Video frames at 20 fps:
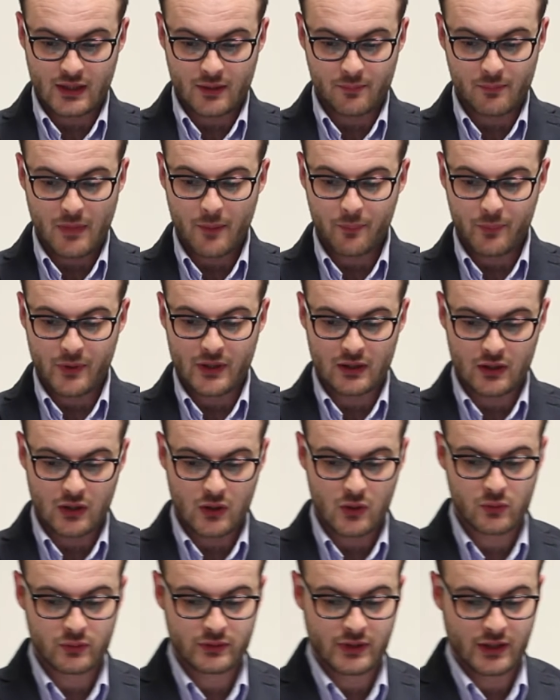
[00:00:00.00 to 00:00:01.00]
a mapping
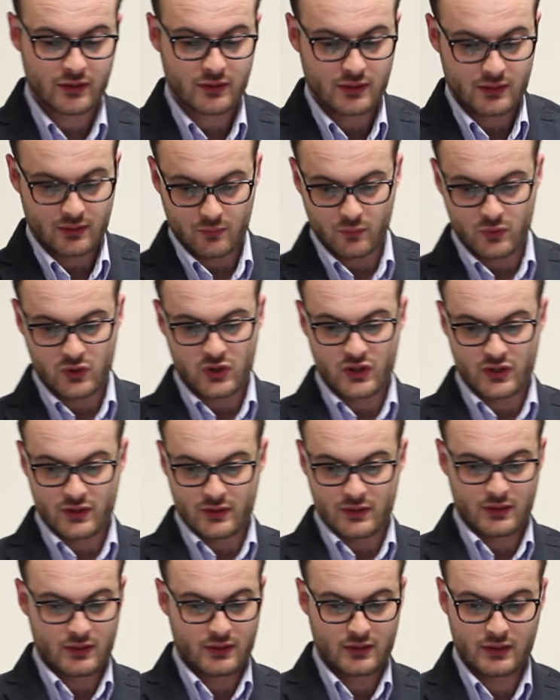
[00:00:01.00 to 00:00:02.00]
law which is
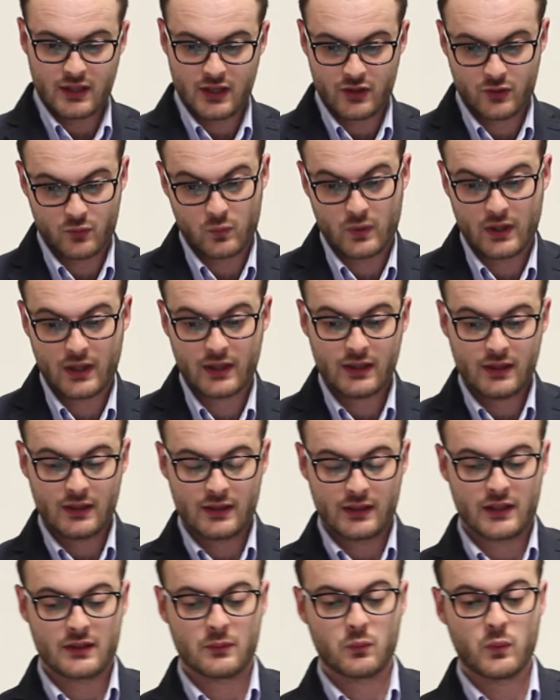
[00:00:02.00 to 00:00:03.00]
this one,
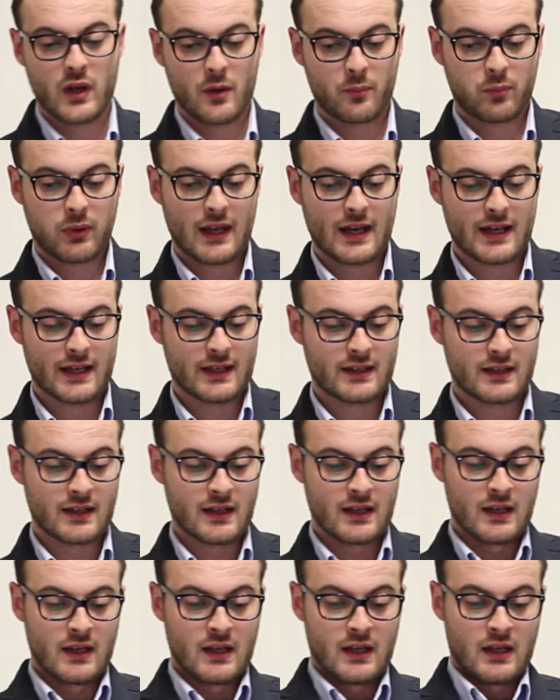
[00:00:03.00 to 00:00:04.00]
that we applied
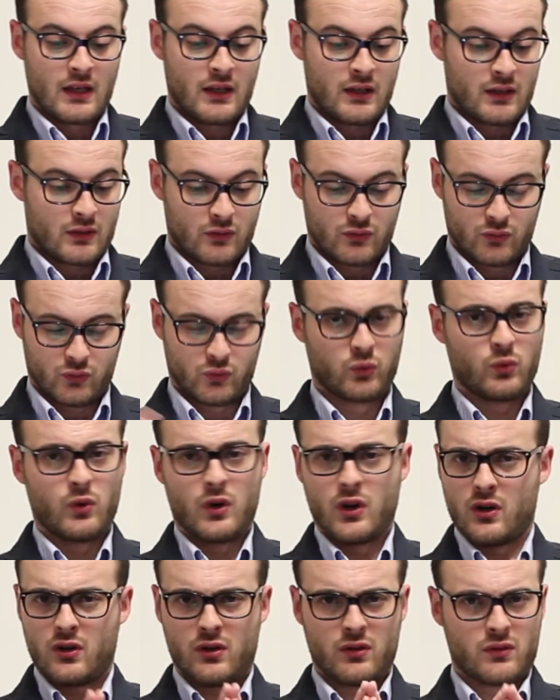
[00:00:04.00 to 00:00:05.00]
to
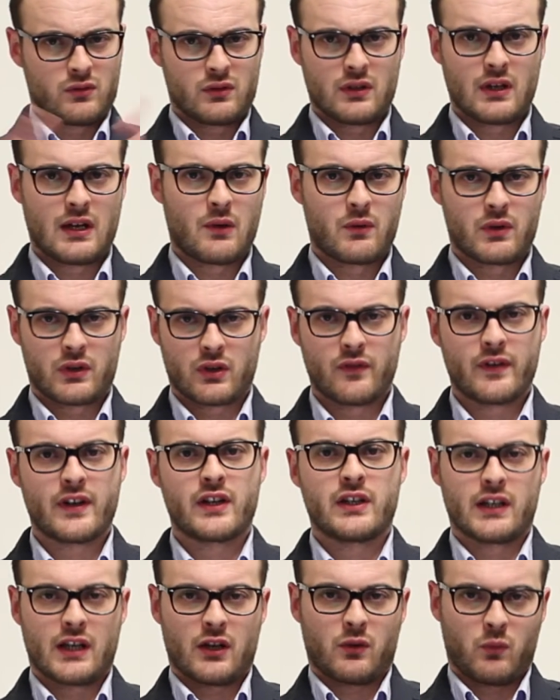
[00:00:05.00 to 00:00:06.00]
all our
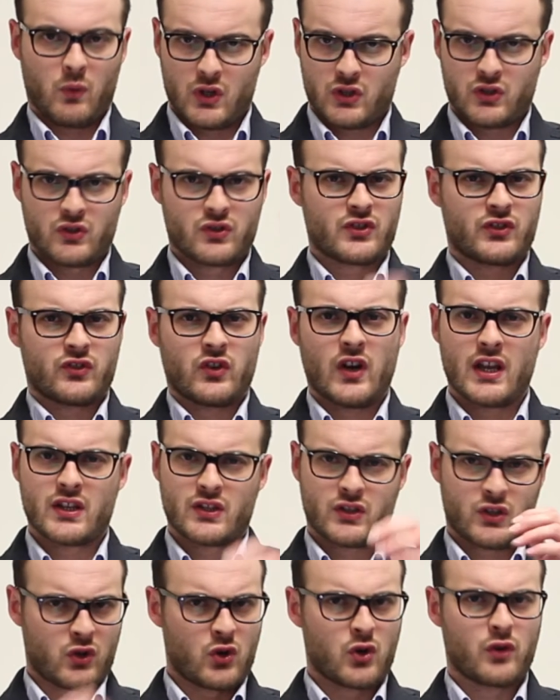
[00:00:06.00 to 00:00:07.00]
governing equations, strains,
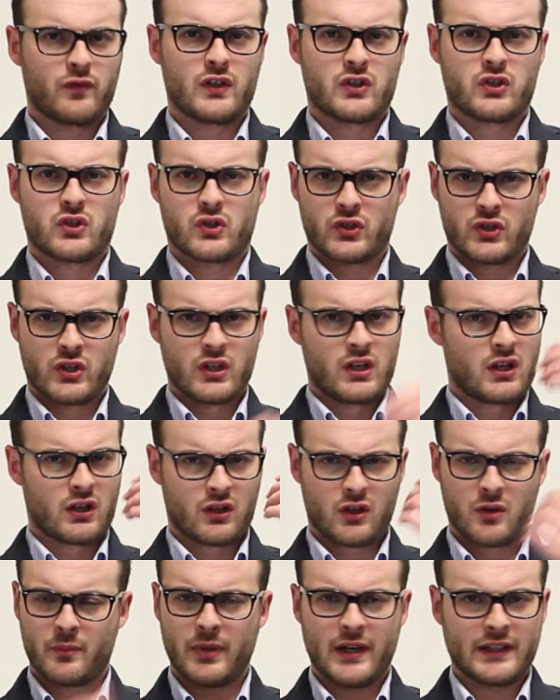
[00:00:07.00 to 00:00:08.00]
curvatures,
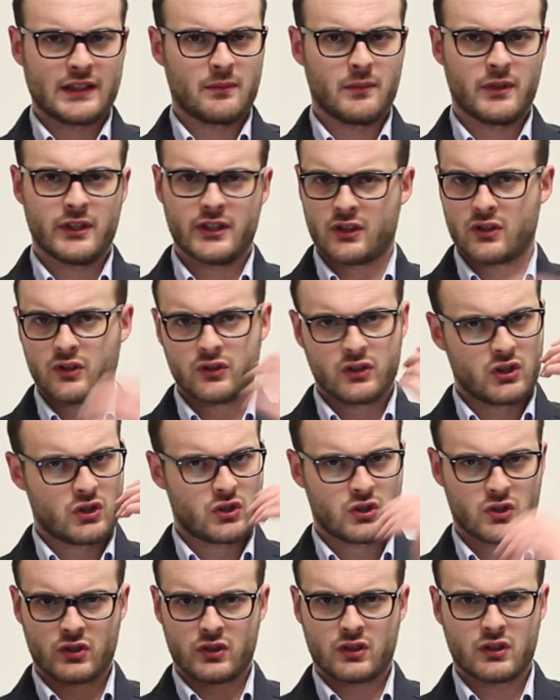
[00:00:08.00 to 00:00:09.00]
compatibility
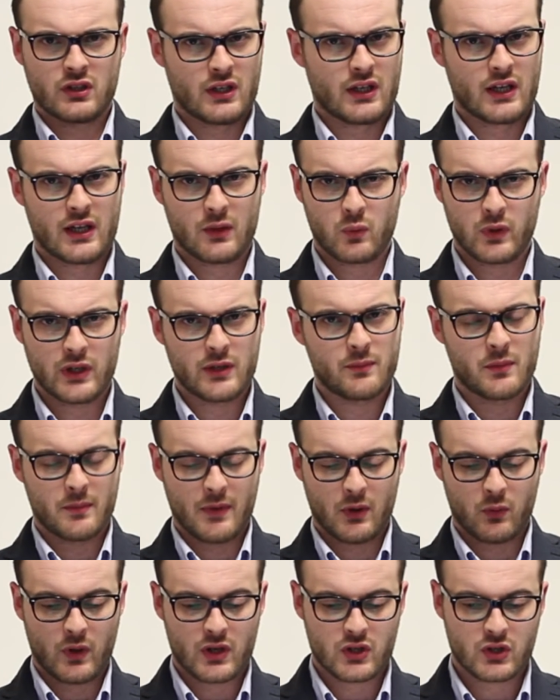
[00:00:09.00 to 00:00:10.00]
condition, equilibrium
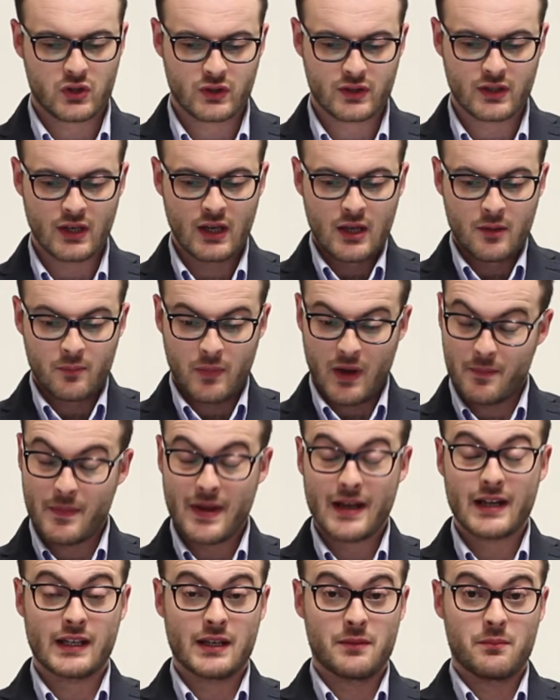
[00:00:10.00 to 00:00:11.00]
equations, by
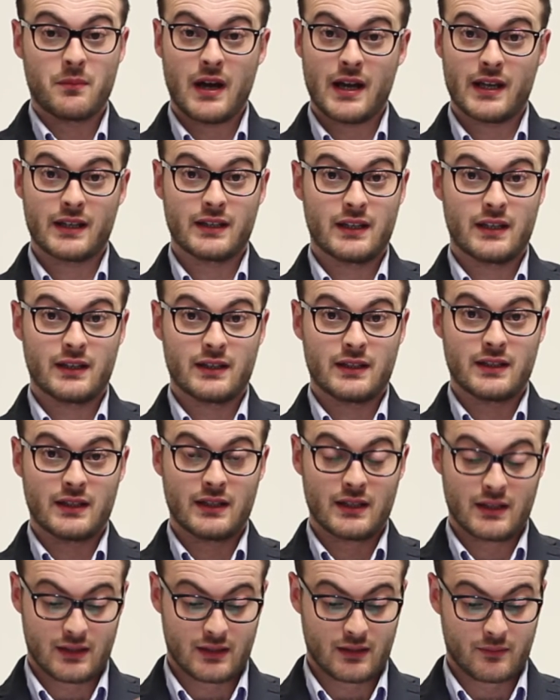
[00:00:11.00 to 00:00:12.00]
bearing in mind that
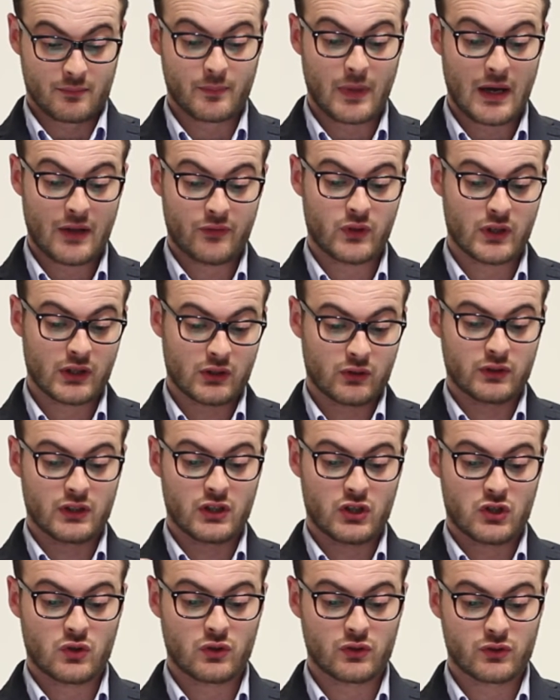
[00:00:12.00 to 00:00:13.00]
the boundary
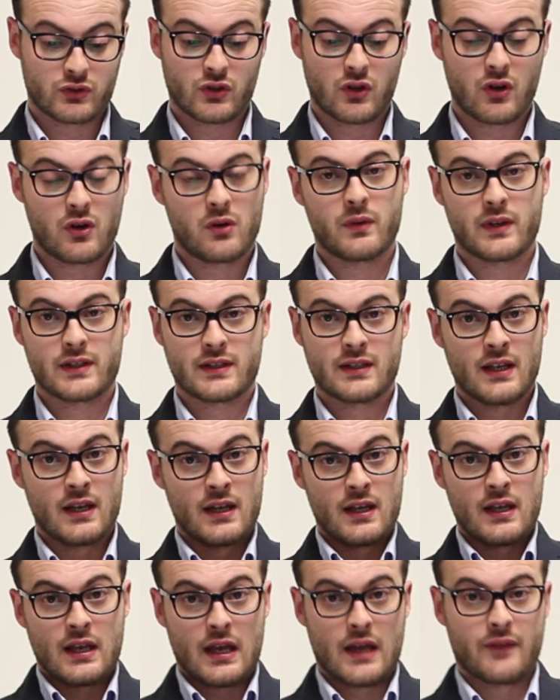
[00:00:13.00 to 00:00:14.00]
conditions always
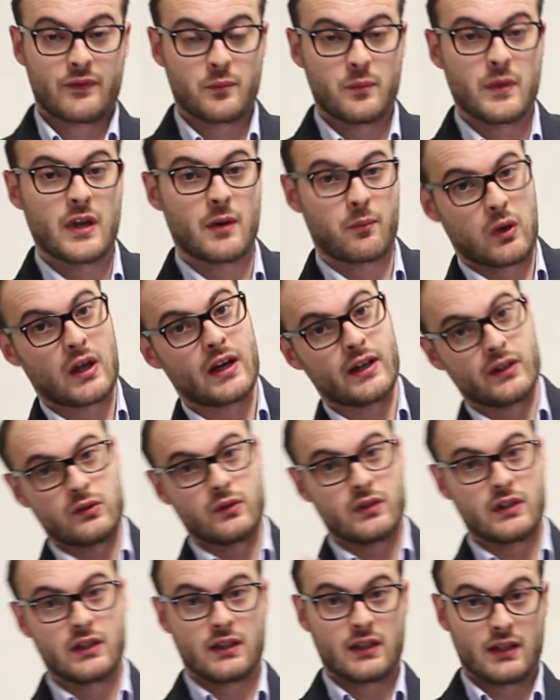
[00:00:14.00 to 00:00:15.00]
have to be applied to
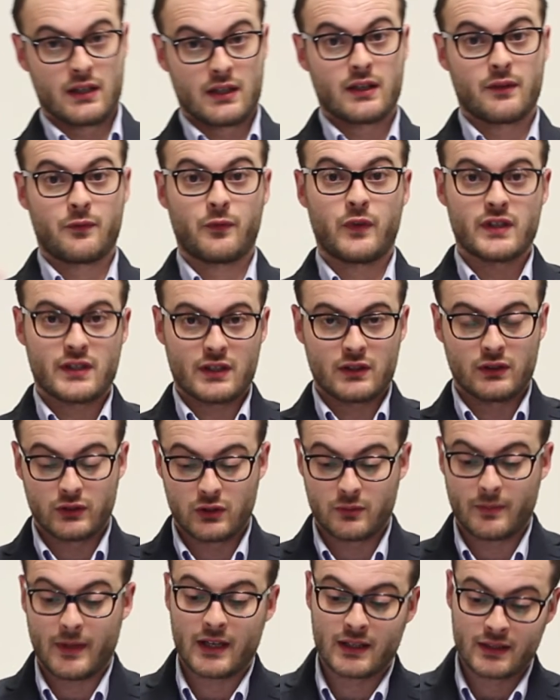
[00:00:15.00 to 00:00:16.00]
the physical
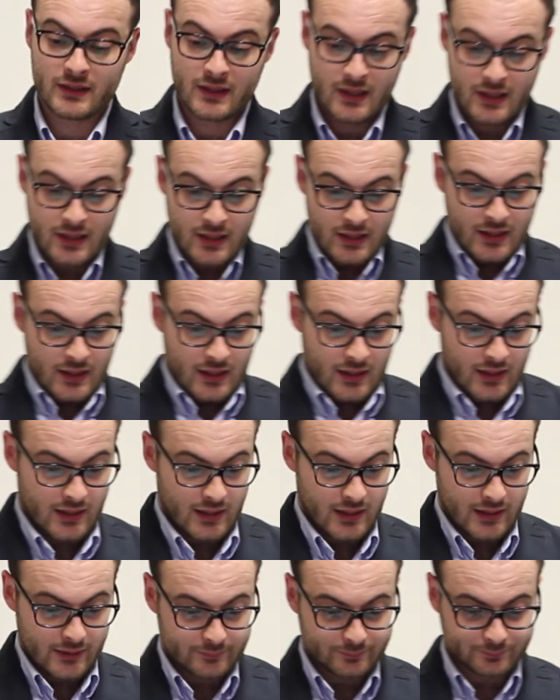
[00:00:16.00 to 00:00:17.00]
domain.
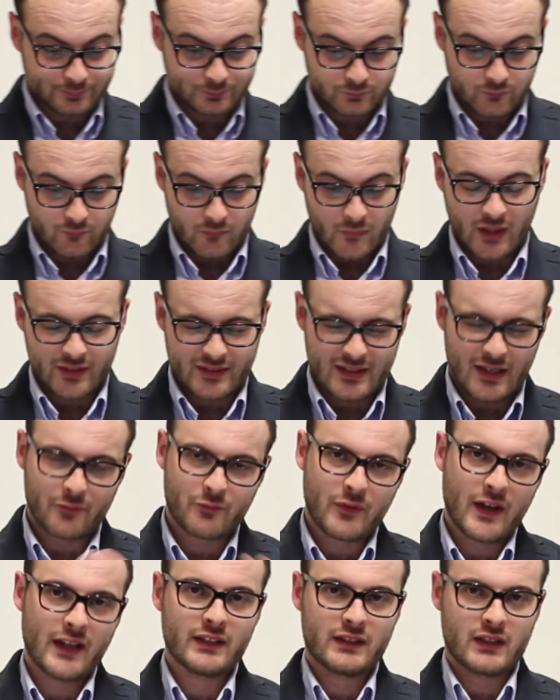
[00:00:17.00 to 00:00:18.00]
The
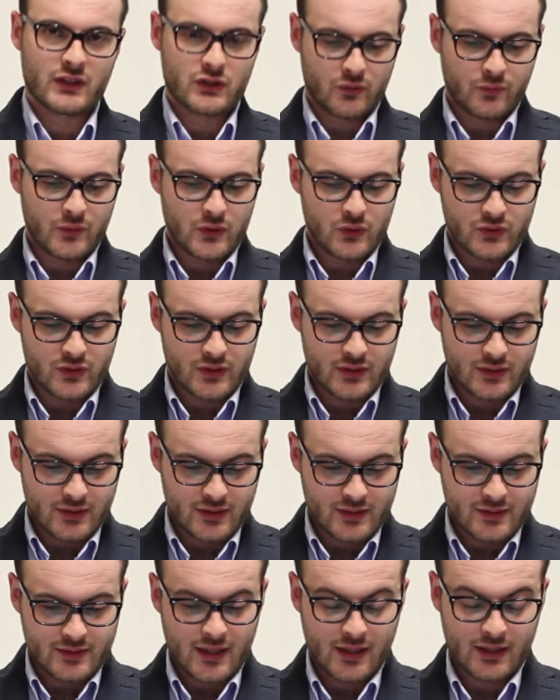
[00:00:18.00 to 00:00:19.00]
advantage of using
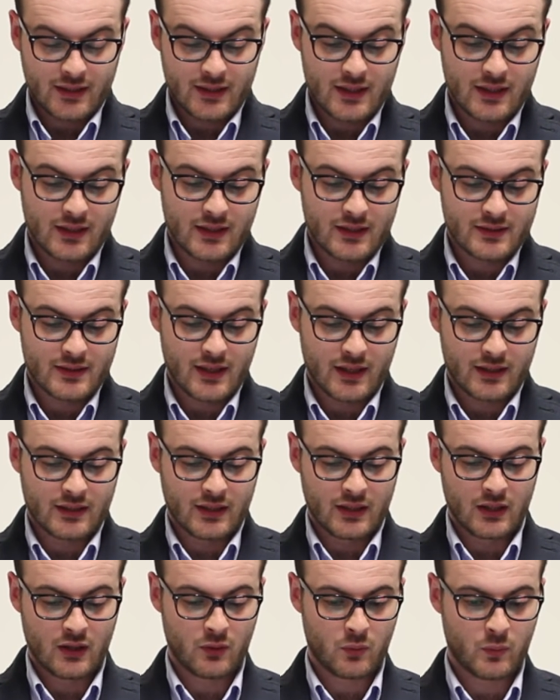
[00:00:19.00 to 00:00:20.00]
this technique is that
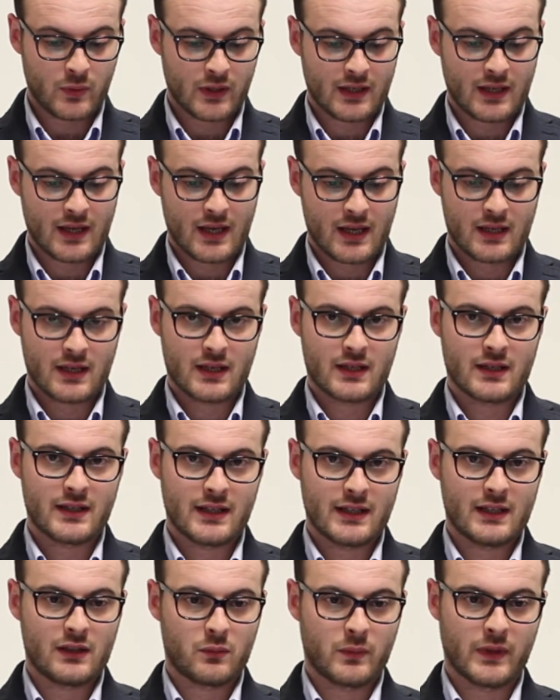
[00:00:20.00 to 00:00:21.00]
we can
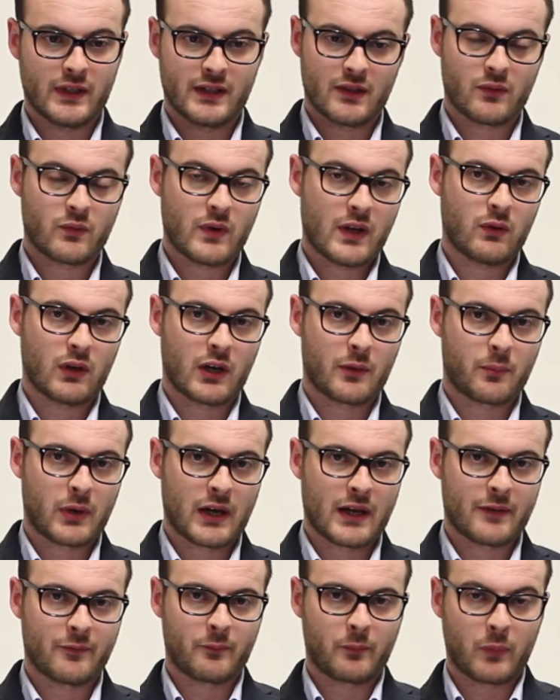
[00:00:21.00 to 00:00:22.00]
deal with irregular
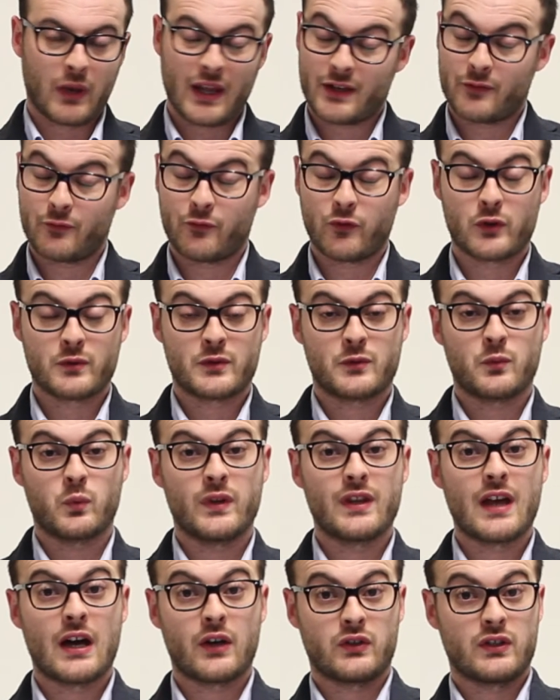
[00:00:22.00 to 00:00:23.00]
planforms
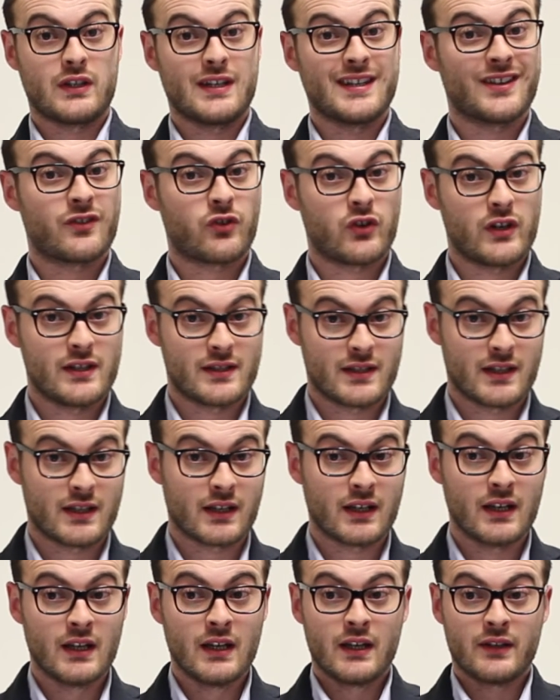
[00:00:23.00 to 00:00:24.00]
without
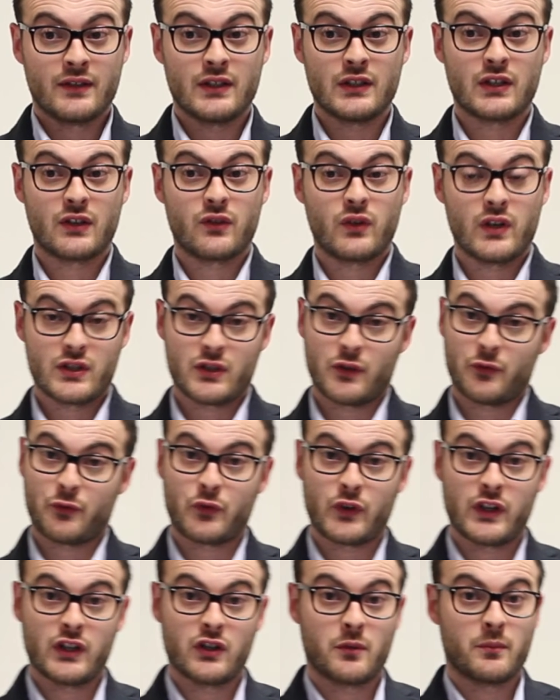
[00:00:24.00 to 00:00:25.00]
increasing the degrees of
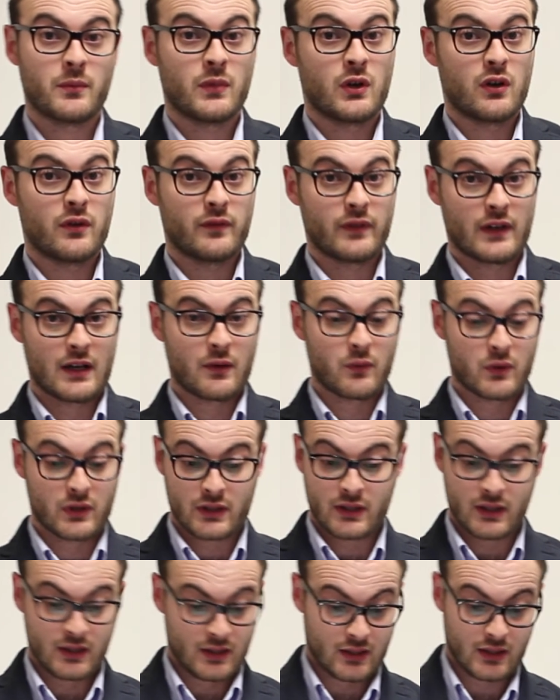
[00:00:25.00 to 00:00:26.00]
freedom of
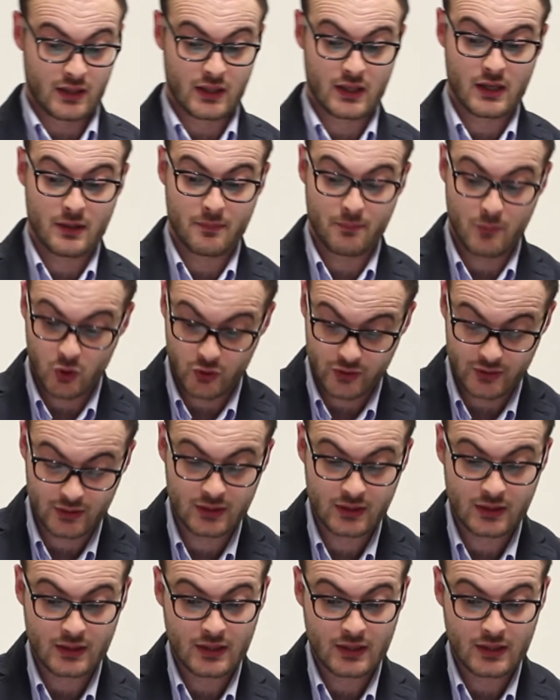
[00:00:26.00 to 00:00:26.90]
our model.